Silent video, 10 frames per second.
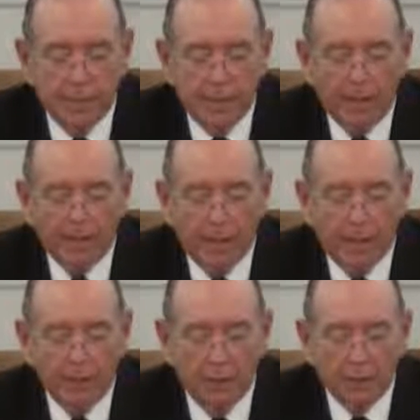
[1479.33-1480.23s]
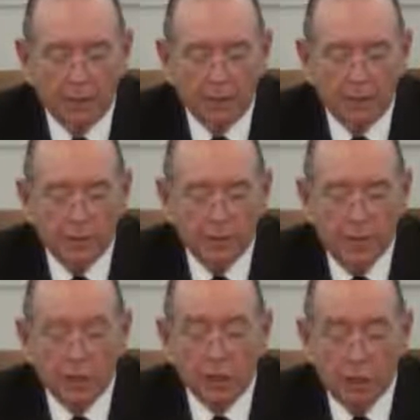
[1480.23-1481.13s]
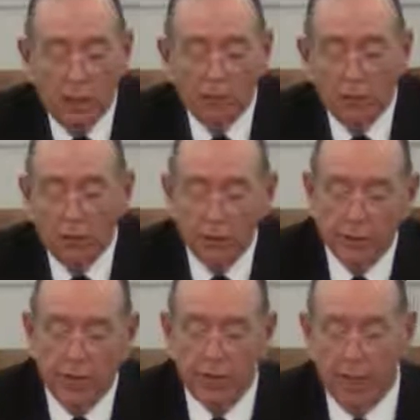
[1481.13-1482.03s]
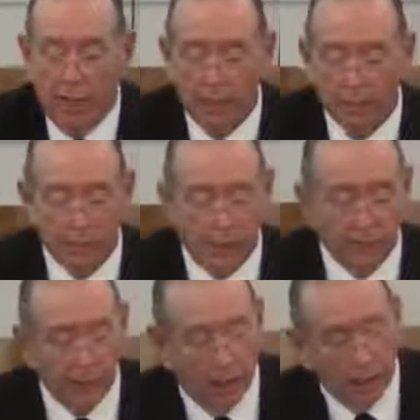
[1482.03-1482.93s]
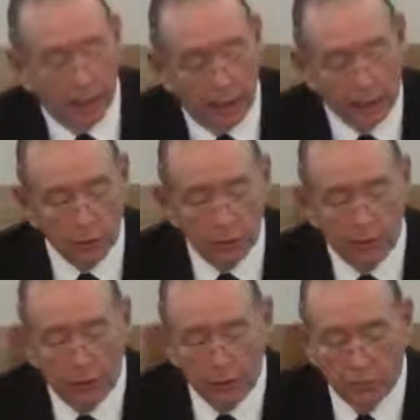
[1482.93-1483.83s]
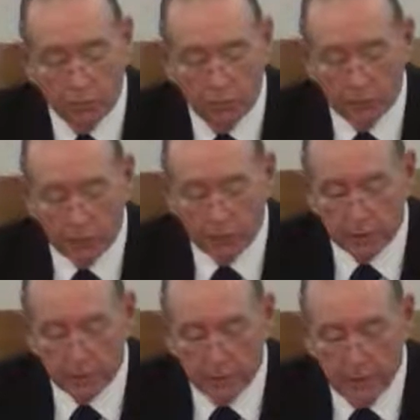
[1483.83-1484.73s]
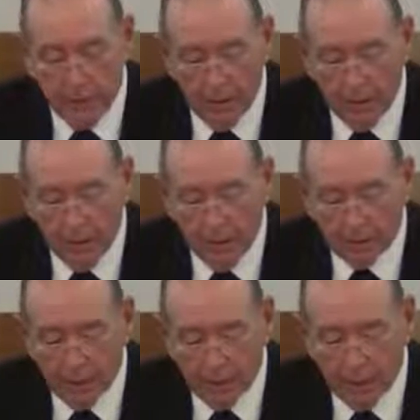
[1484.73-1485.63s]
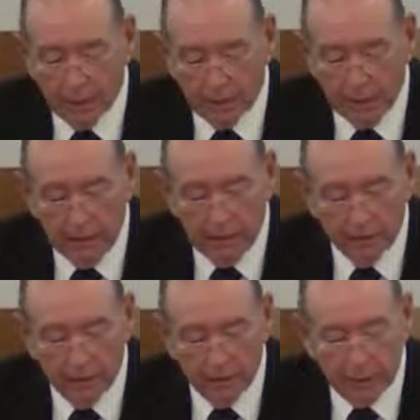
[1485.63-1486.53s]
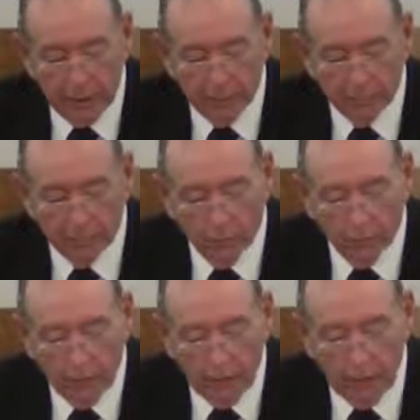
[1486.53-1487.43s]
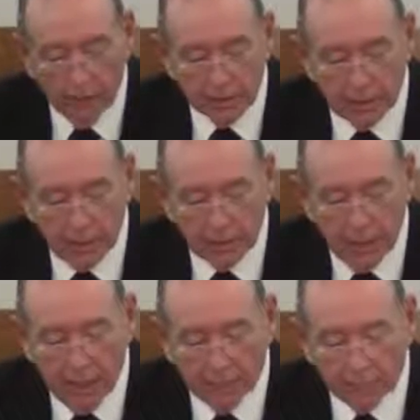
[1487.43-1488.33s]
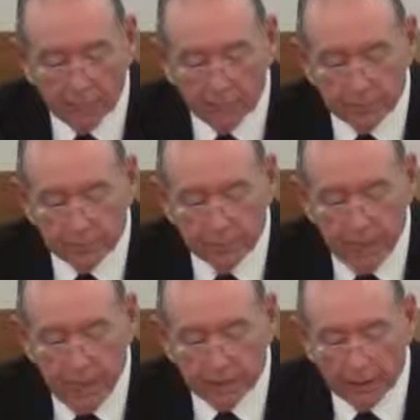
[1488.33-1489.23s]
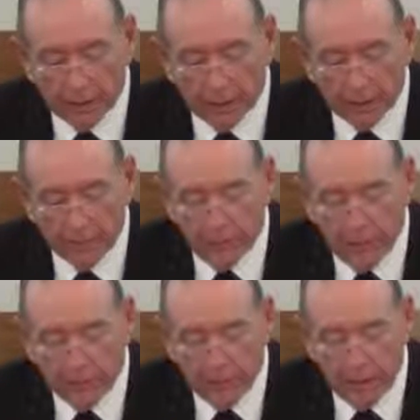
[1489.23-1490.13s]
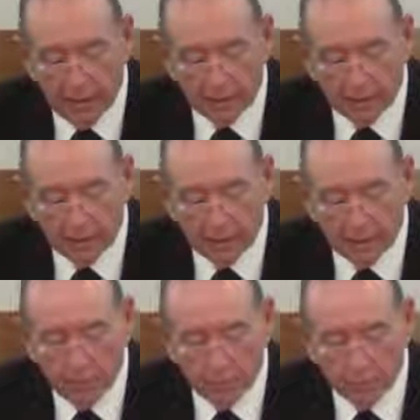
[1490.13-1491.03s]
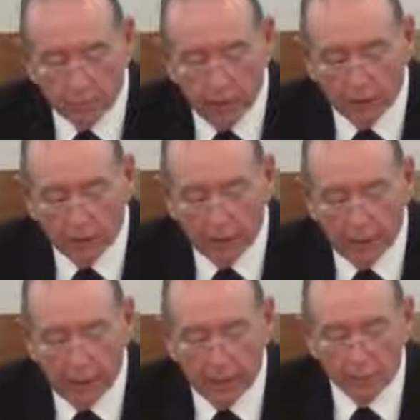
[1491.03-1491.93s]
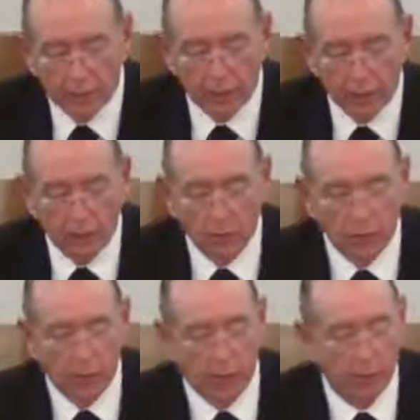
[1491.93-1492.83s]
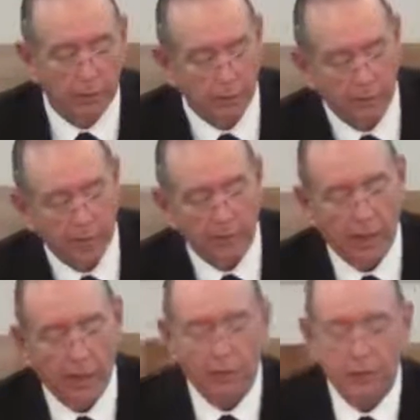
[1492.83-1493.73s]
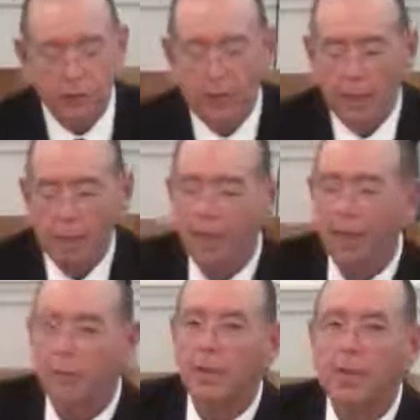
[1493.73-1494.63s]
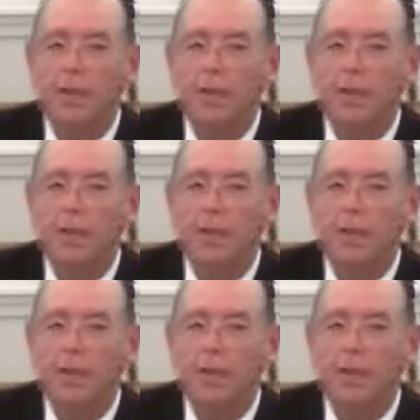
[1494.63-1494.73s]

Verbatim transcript: that thou may livest mayest love the Lord thy God, and that thou mayest obey his voice, that thou may cleave unto him, for he is thy life, and the length of thy days, that thou mayest dwell in the land which the Lord sware unto thy fathers, to Abraham,